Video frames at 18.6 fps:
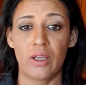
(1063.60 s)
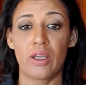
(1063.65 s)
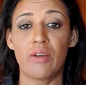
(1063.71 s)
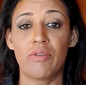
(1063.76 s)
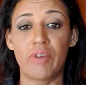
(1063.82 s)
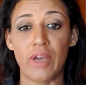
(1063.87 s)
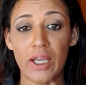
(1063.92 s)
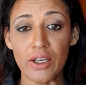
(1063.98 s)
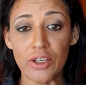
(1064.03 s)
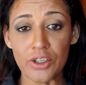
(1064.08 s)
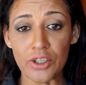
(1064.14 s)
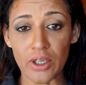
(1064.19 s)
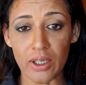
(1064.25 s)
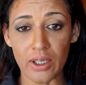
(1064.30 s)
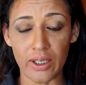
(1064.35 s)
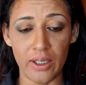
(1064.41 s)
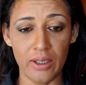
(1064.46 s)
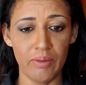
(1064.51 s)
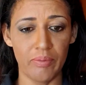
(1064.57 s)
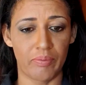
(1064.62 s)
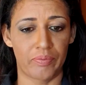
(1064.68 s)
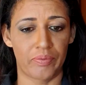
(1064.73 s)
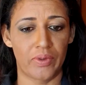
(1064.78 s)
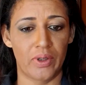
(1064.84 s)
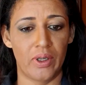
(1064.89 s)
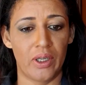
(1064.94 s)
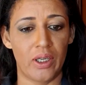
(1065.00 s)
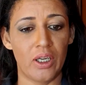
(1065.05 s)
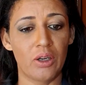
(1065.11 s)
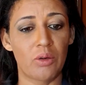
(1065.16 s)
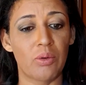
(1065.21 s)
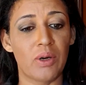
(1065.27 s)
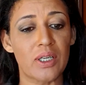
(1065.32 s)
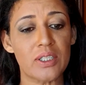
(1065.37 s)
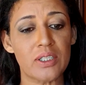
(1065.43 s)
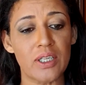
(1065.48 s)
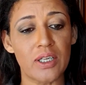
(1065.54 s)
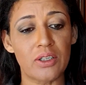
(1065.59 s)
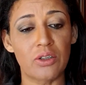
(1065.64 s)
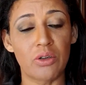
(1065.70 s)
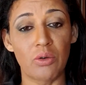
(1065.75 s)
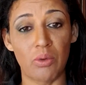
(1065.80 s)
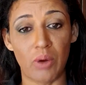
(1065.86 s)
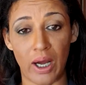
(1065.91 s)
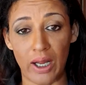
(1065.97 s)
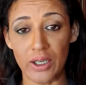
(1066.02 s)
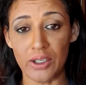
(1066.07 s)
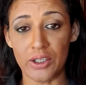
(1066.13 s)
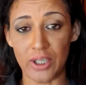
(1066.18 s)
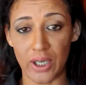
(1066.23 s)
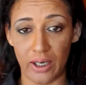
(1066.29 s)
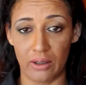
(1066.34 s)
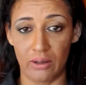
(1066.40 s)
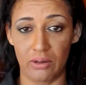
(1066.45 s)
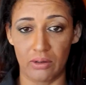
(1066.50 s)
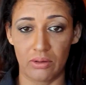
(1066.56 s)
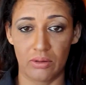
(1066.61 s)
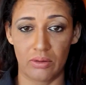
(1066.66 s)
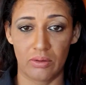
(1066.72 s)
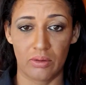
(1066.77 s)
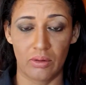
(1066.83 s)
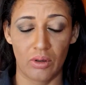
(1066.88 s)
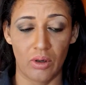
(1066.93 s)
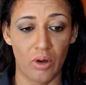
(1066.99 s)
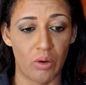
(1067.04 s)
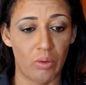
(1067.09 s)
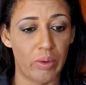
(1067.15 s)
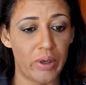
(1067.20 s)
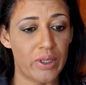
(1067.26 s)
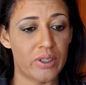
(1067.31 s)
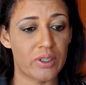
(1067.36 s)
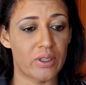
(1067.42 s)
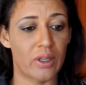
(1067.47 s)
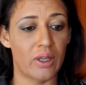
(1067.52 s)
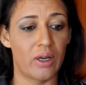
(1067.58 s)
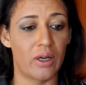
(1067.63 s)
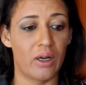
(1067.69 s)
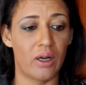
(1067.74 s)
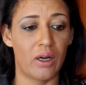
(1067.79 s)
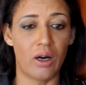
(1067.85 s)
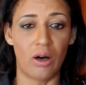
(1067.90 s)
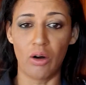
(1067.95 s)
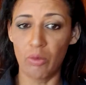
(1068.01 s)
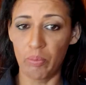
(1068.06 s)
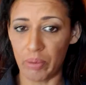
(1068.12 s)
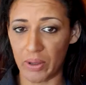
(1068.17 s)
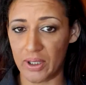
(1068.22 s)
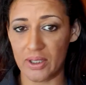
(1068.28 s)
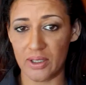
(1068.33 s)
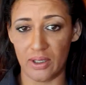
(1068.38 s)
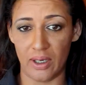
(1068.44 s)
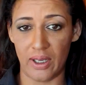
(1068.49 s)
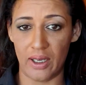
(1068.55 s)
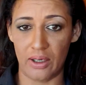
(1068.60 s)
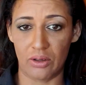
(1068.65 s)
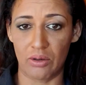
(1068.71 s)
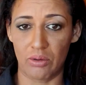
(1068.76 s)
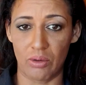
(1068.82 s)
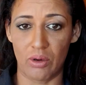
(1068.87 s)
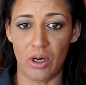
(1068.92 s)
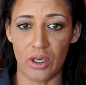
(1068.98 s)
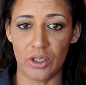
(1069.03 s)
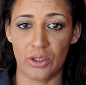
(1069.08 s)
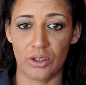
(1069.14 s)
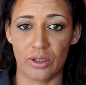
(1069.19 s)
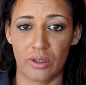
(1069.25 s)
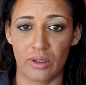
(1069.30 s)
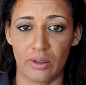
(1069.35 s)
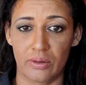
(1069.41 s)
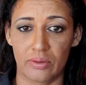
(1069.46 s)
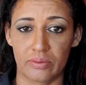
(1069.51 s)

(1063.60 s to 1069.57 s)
eventually it was set to one channel, which the whole prison had to watch.